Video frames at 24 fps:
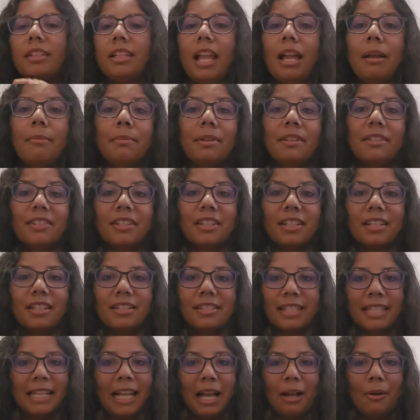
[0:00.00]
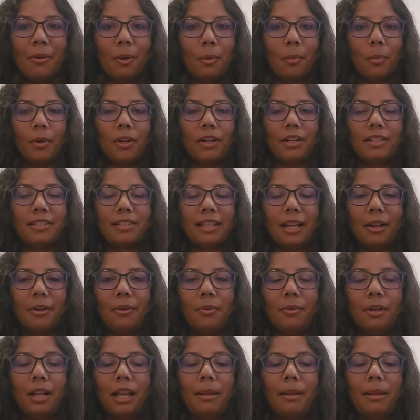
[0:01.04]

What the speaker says: I'm just gonna see how it works out.